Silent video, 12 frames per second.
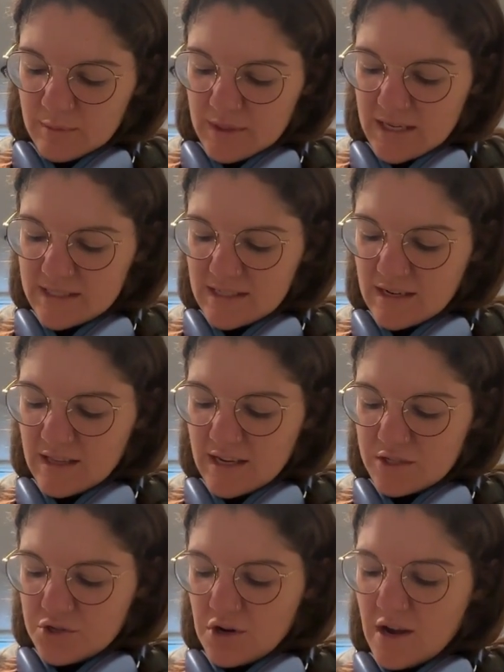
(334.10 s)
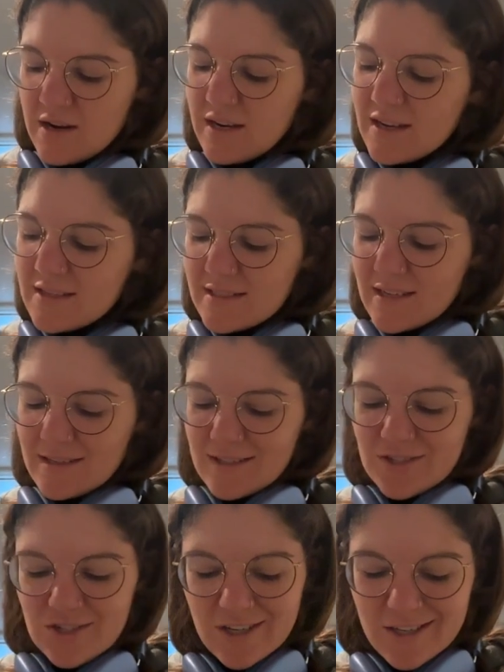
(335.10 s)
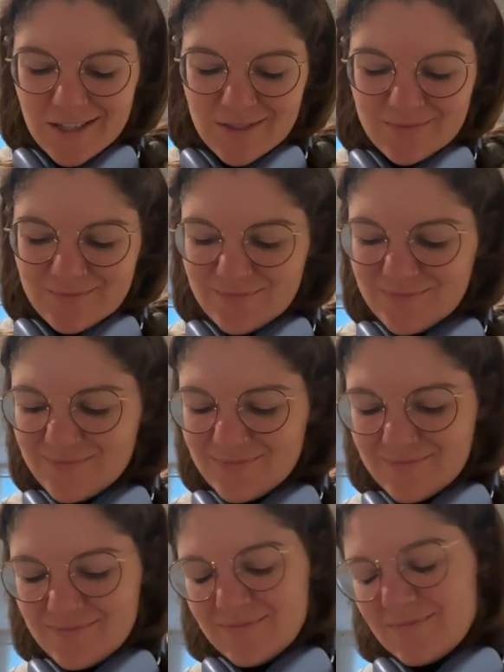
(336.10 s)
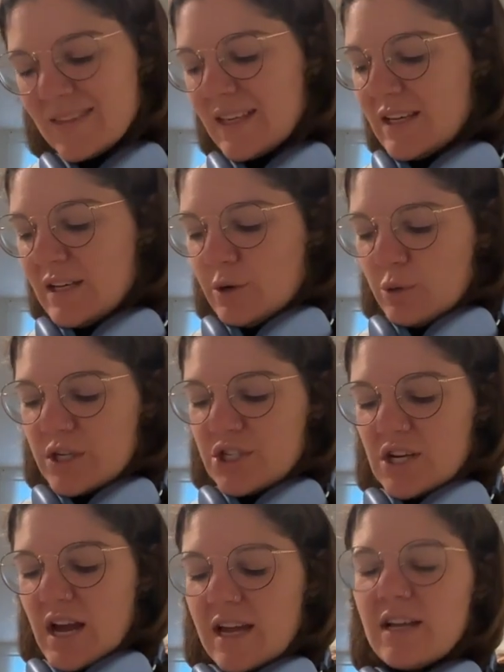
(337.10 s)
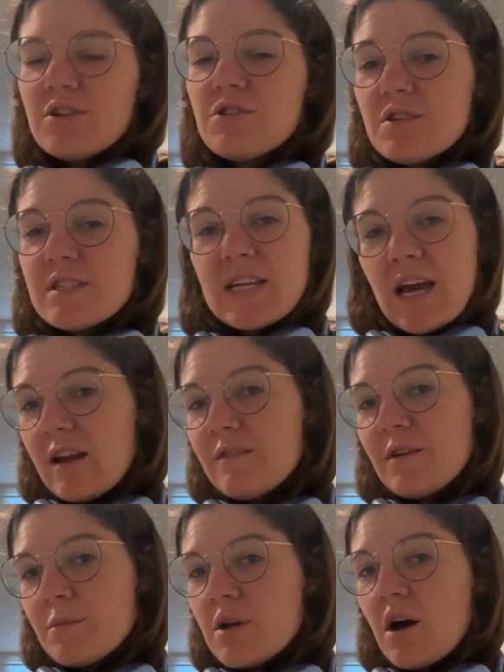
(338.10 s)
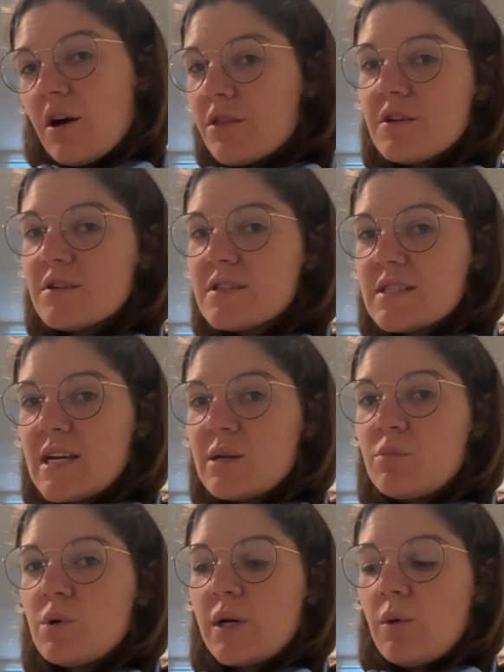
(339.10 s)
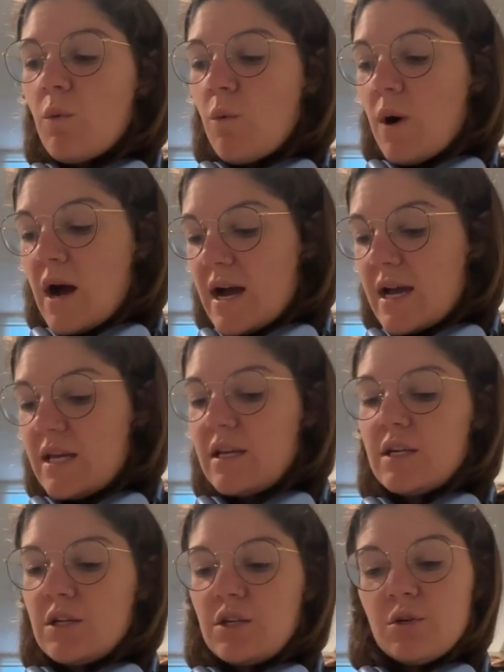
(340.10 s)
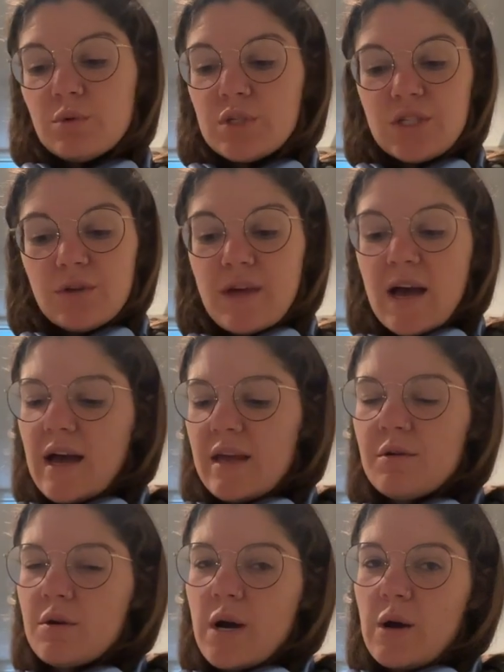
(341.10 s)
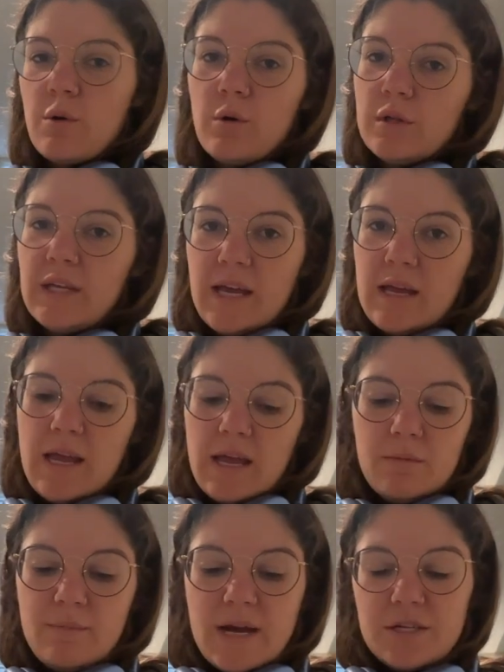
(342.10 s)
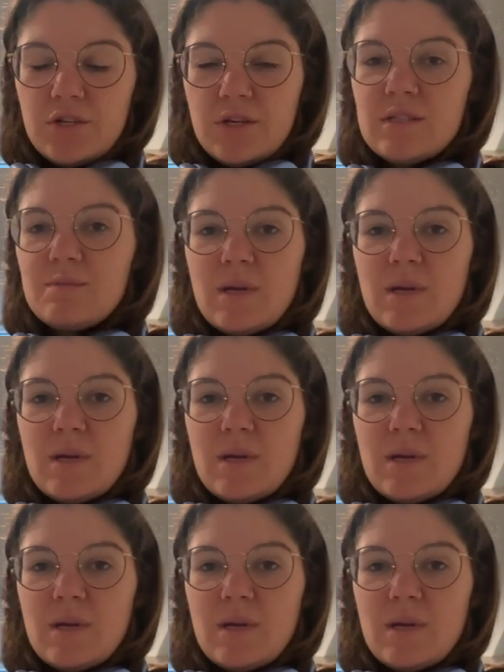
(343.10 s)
It's an electronic signature, which I understand from an author's standpoint why you would do that. I don't know how old Anne Patchett is.